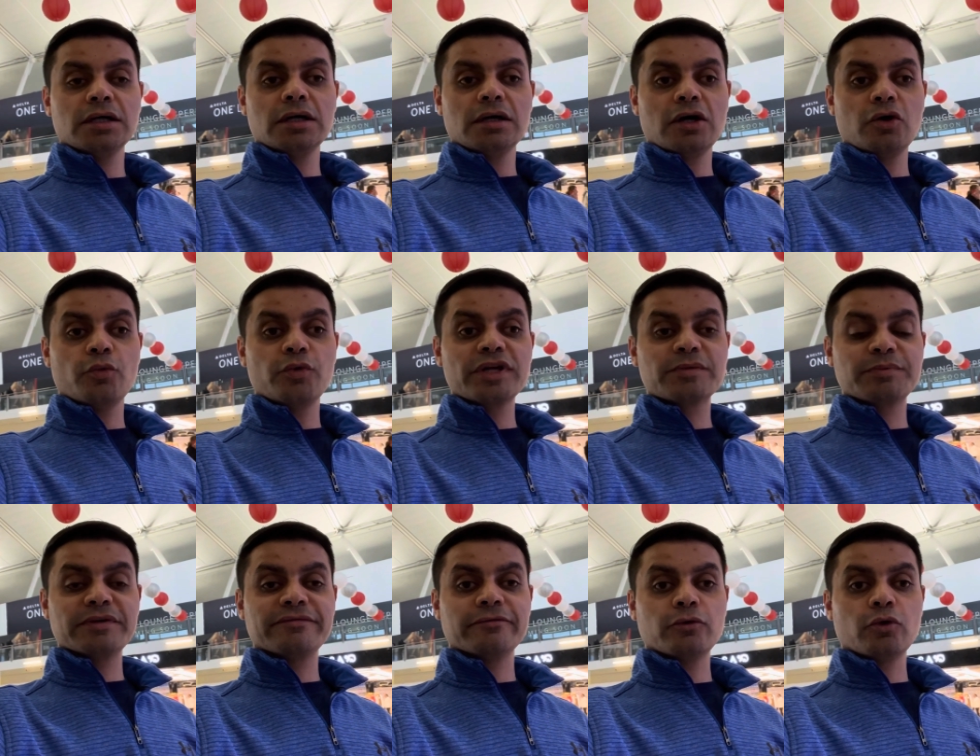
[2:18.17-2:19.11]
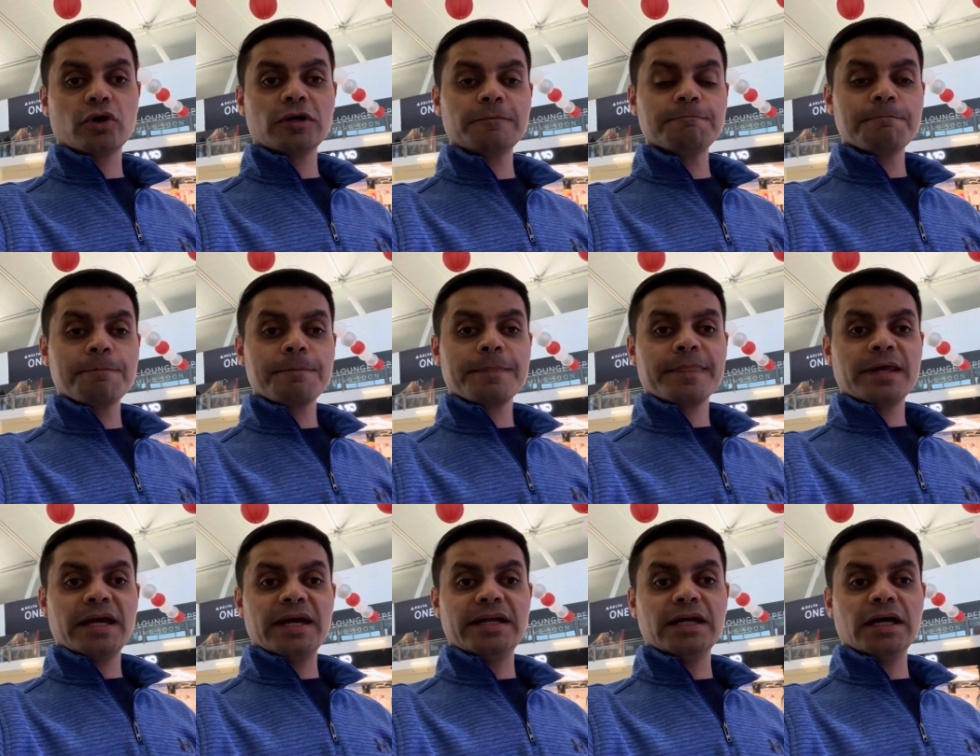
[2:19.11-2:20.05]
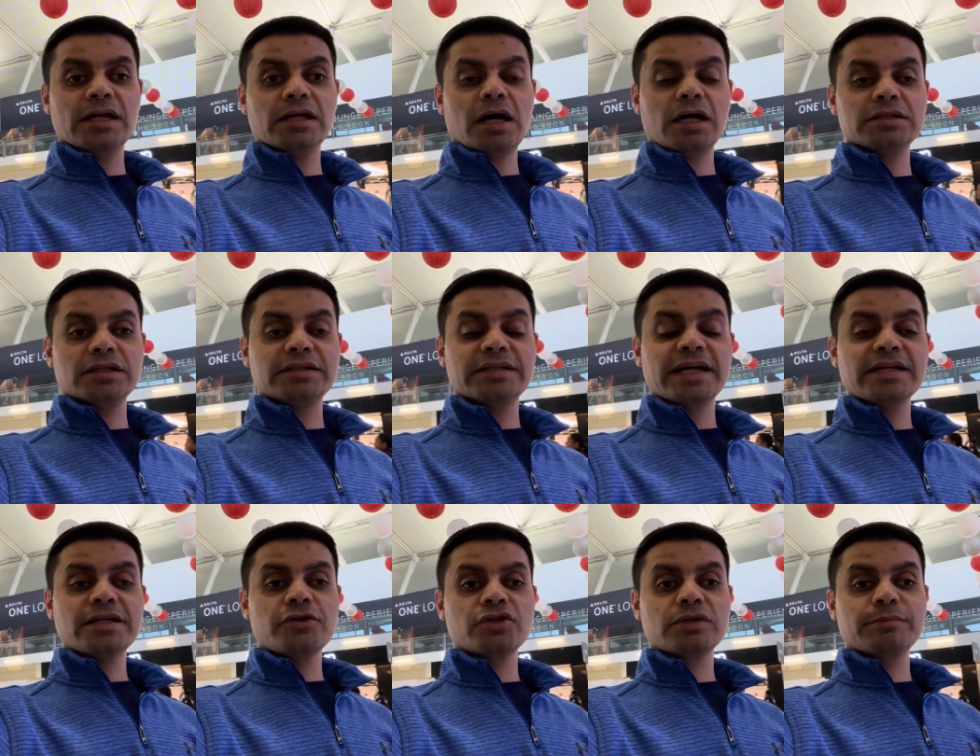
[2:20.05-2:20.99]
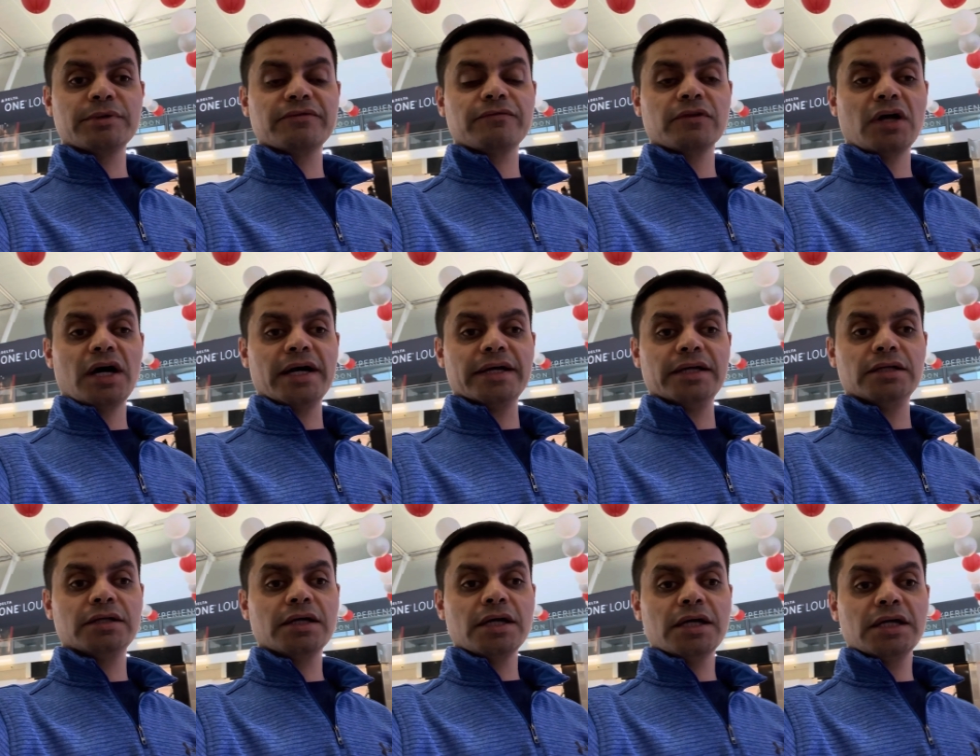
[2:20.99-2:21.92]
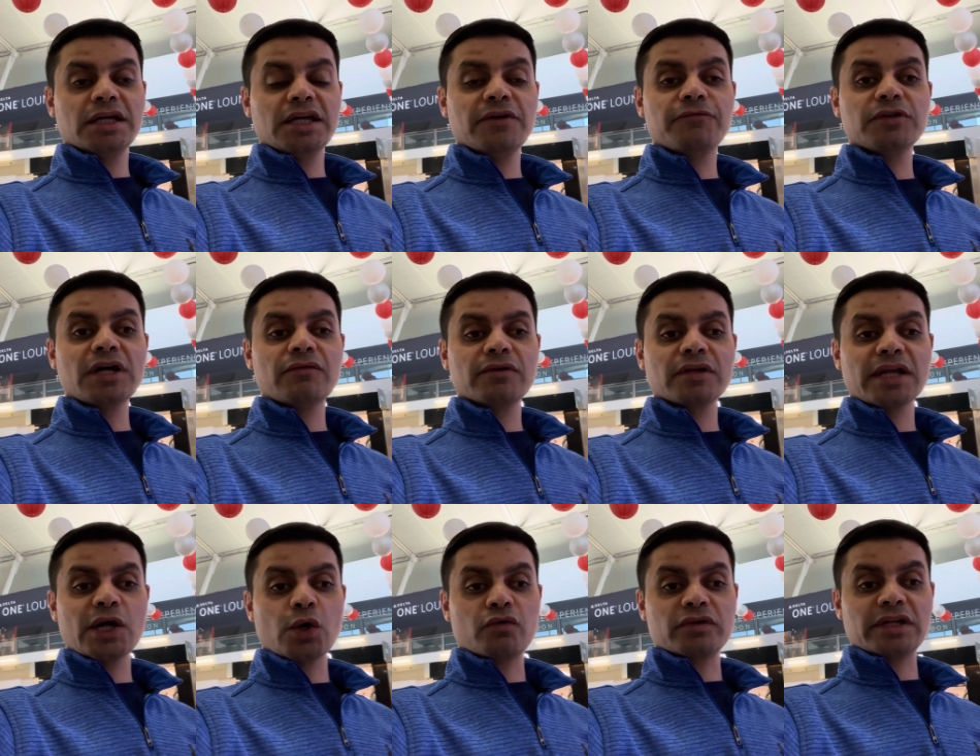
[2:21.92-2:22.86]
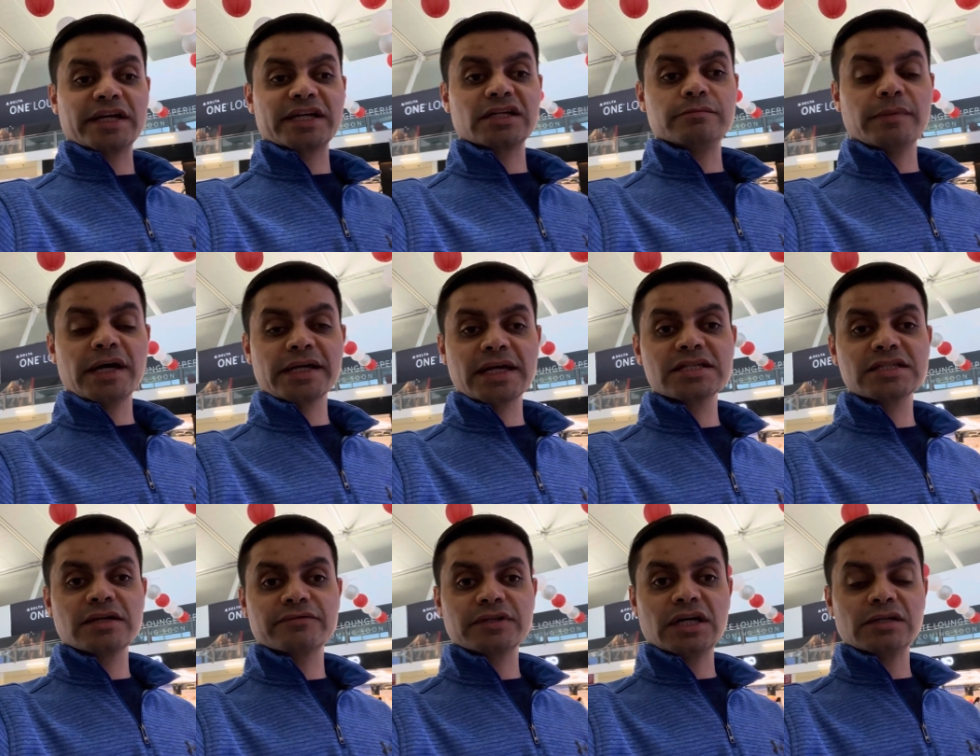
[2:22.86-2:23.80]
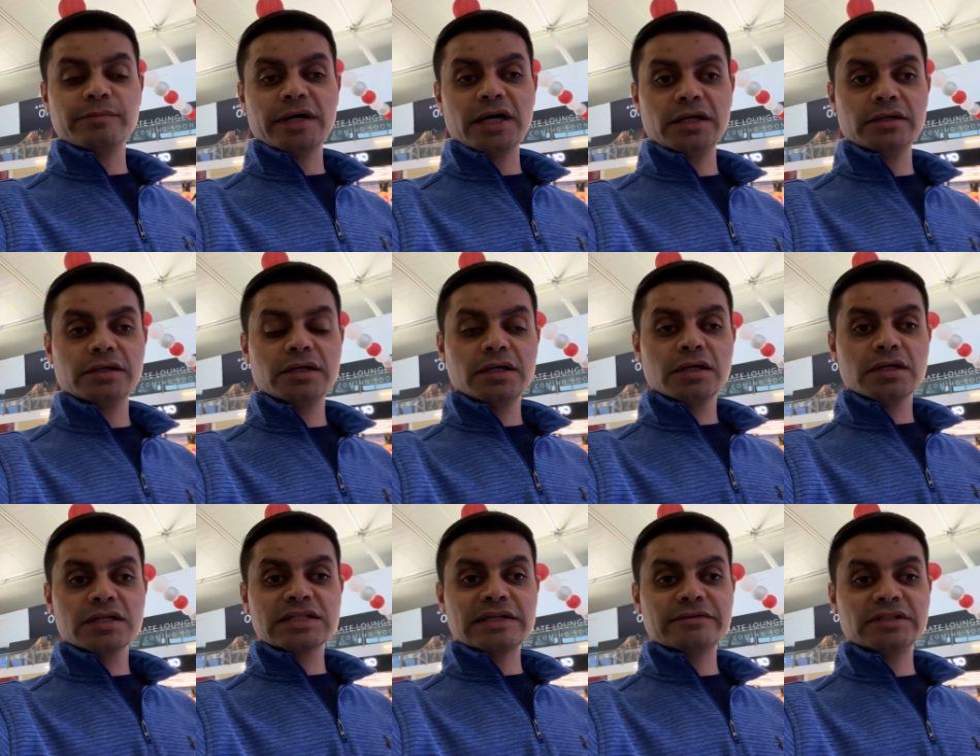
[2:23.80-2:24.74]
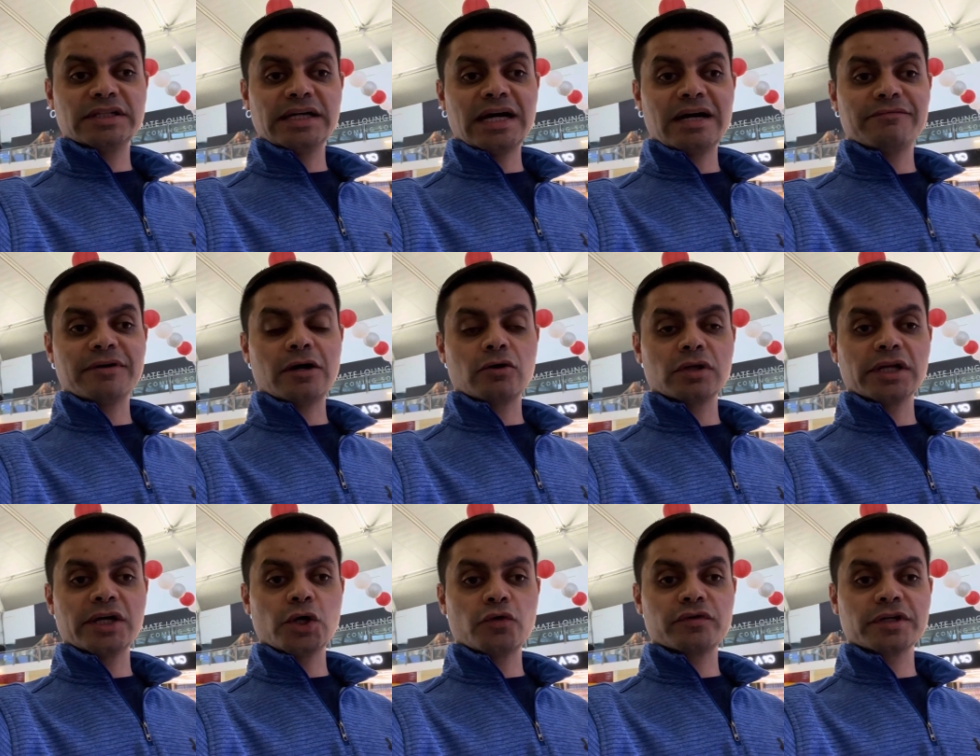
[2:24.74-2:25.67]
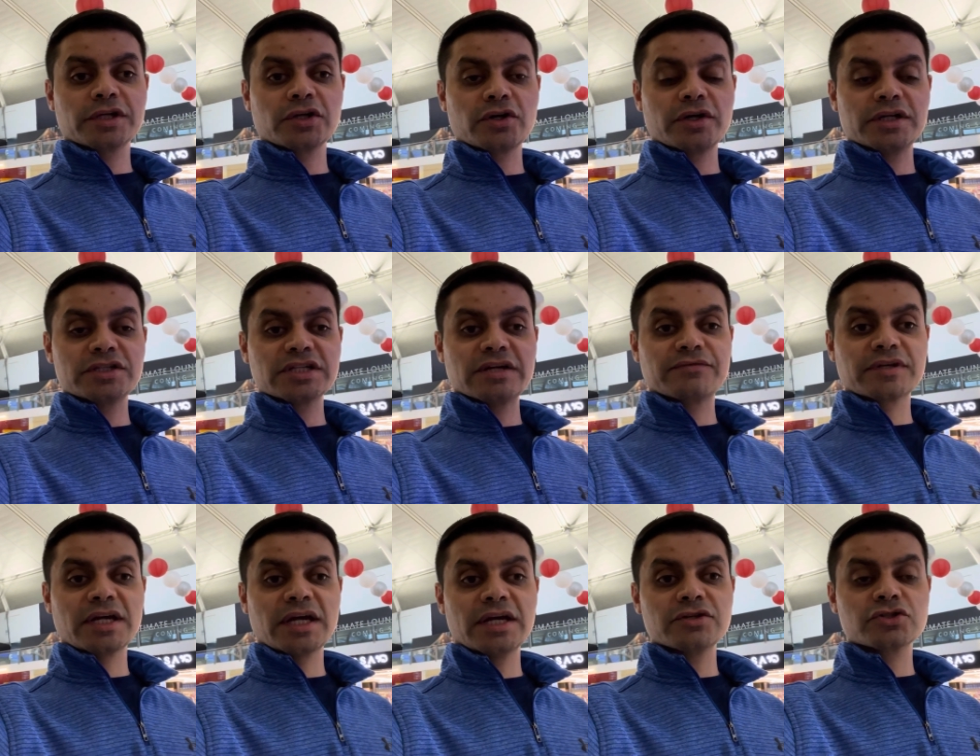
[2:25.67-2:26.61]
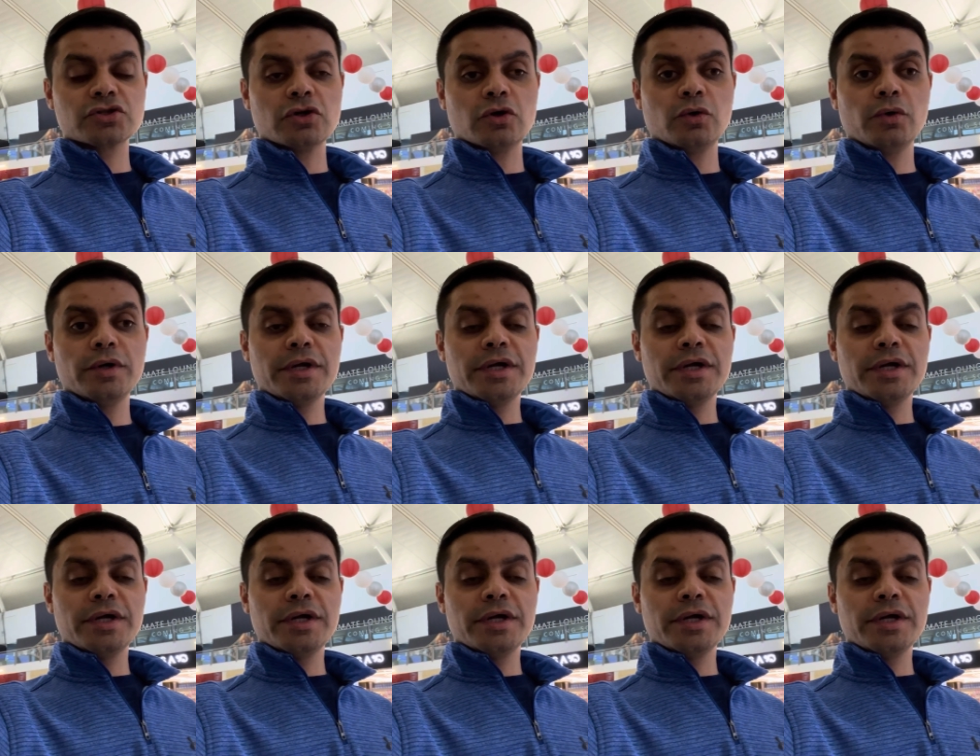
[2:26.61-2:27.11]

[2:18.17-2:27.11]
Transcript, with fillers: a week before. And then on the day that you're going to be flying, if you have a layover, like in my case, I've got about seven and a half hour layover here at JFK. So